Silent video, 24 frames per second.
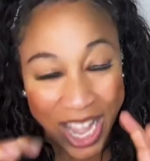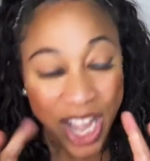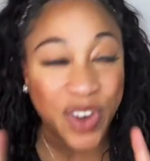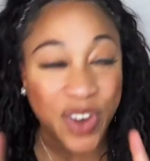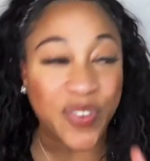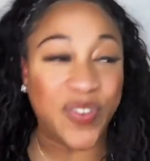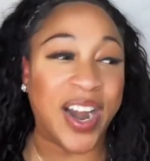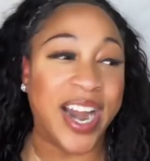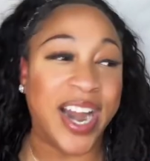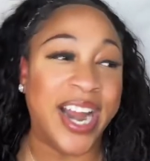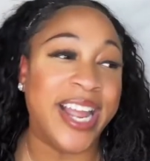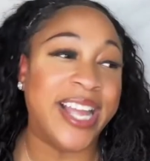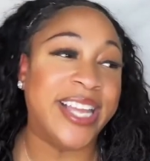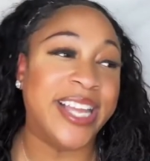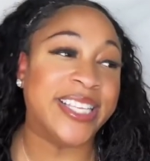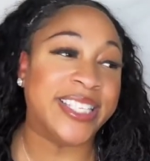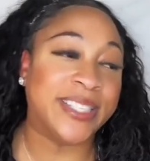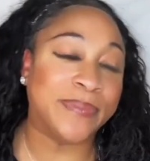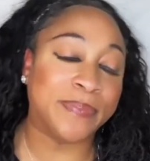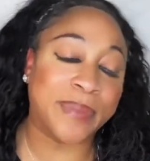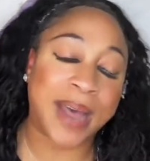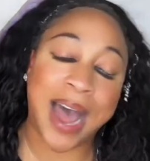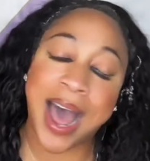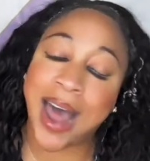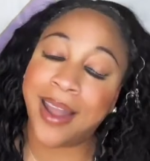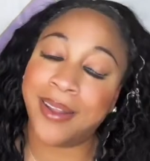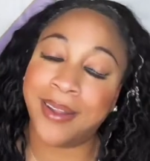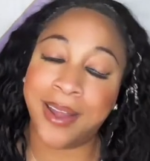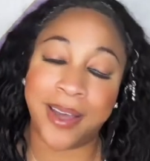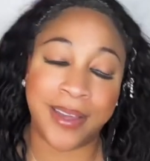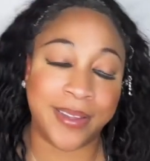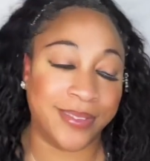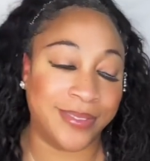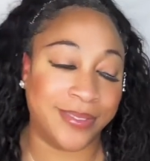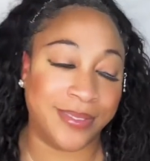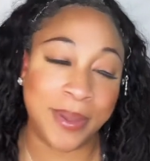Right? But
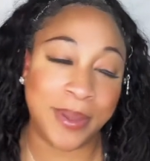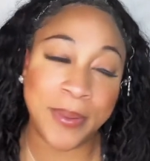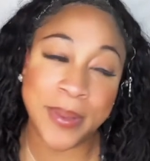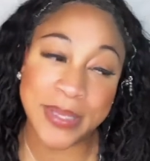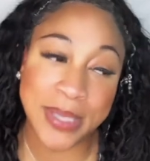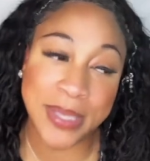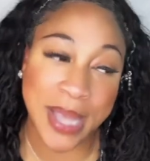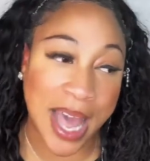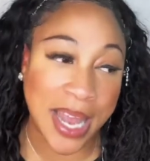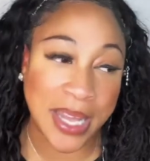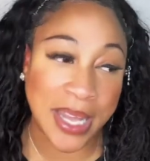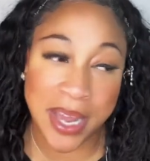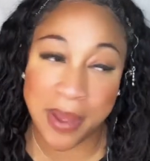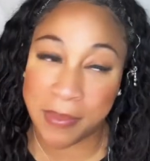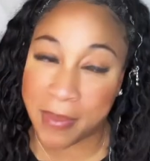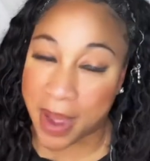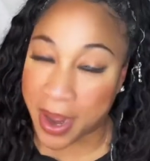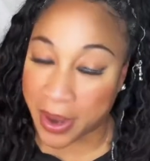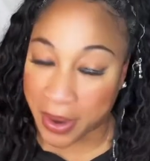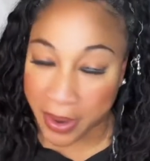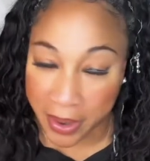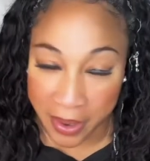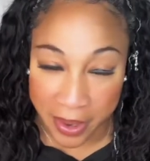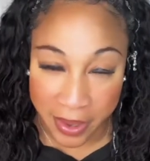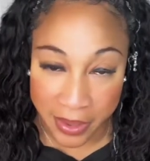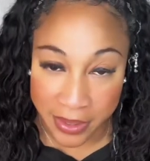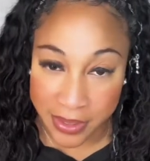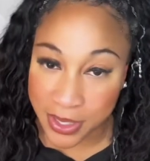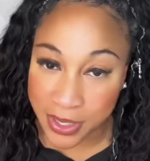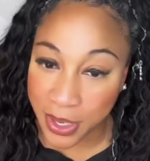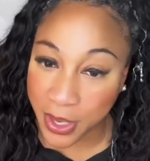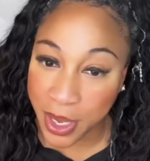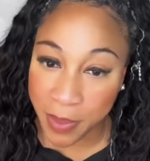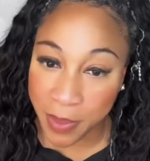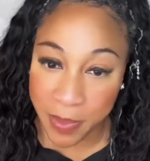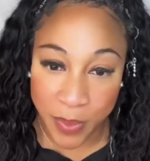let me tell you, I love my girl.
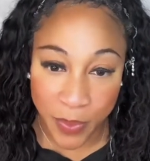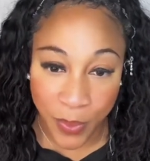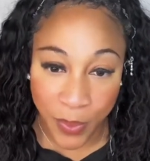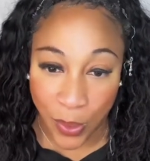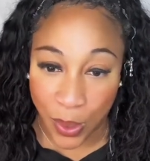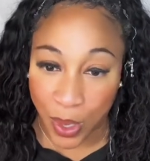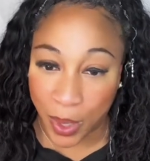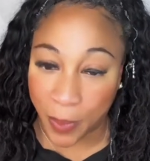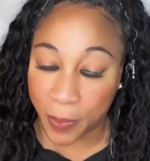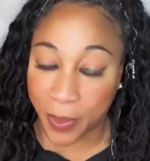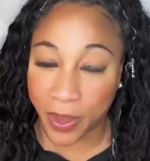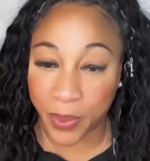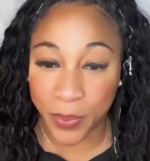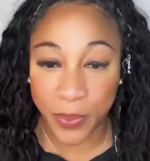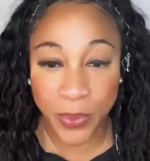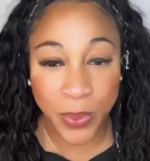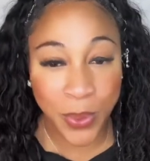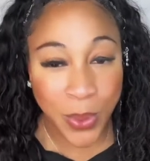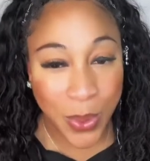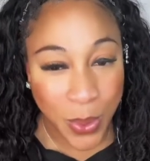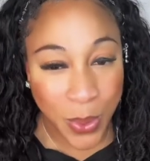Don't get me wrong, but